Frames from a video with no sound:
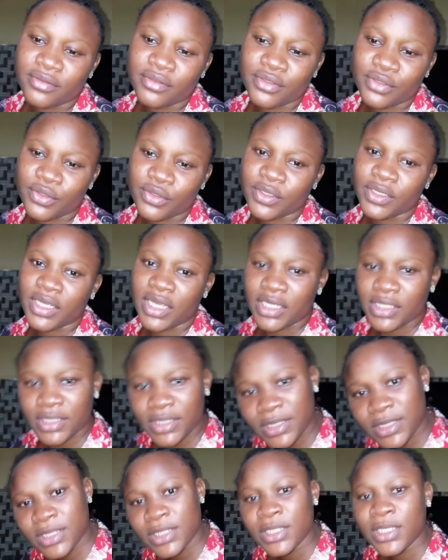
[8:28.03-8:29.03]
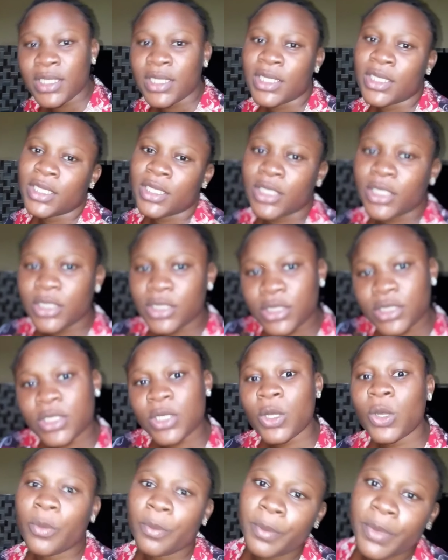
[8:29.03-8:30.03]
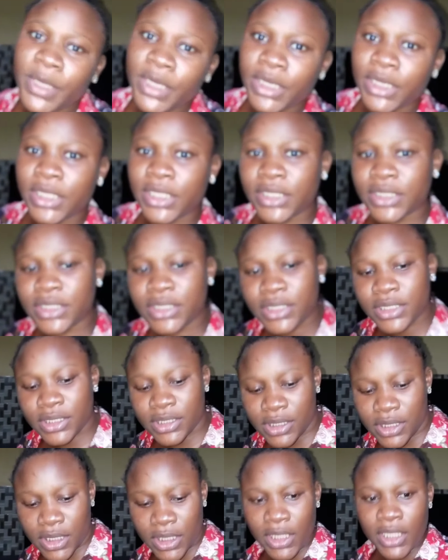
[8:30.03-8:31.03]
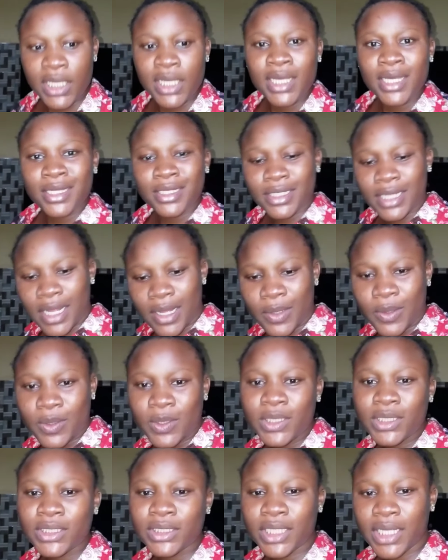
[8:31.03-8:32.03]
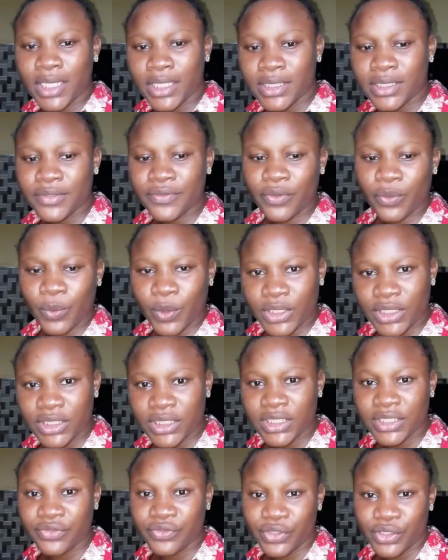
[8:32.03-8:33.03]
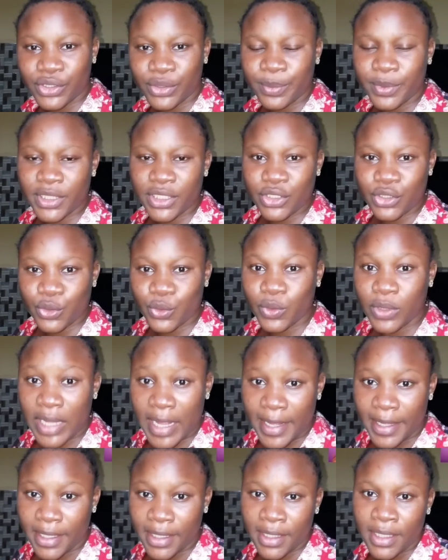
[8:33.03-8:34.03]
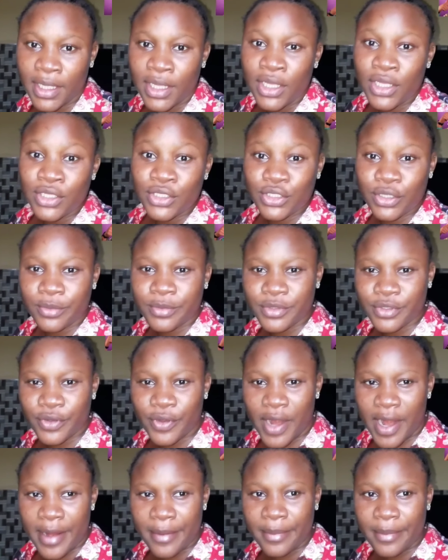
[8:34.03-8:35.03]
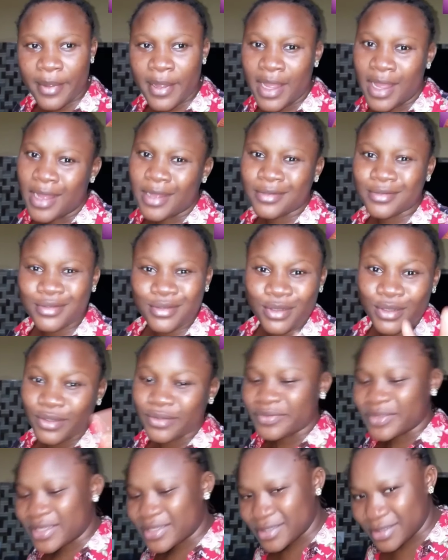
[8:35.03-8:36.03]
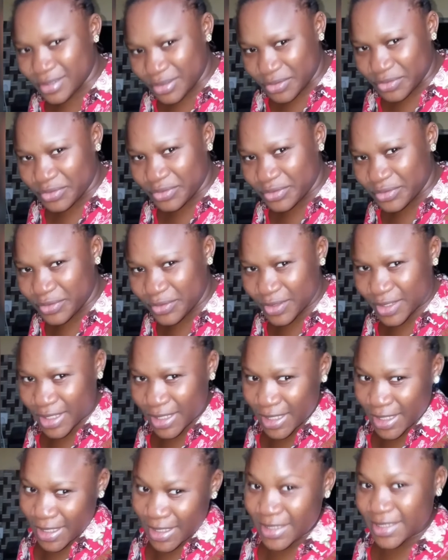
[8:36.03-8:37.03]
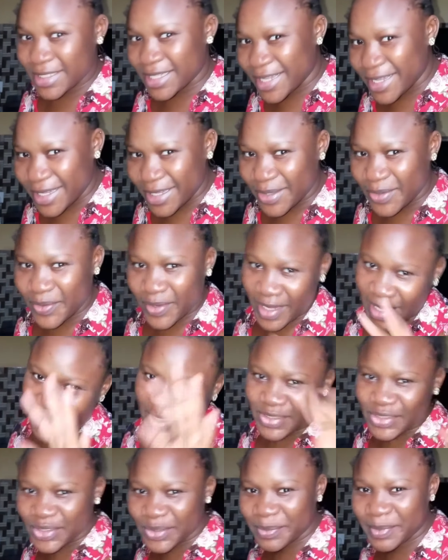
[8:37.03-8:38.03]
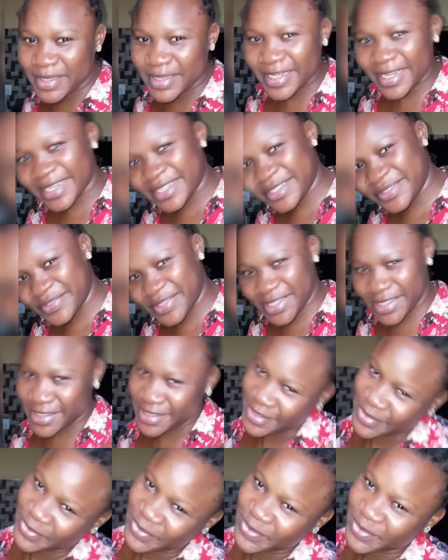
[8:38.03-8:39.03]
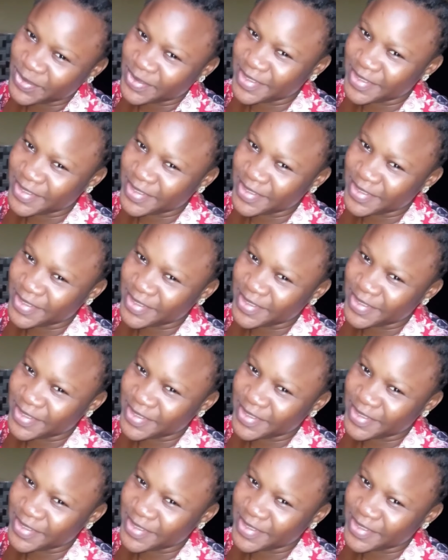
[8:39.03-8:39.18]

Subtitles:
So yes, it's complete. Now, thanks for watching this video. Please do like, subscribe, and do all of our stuff. Thank you. Catch you in my next video.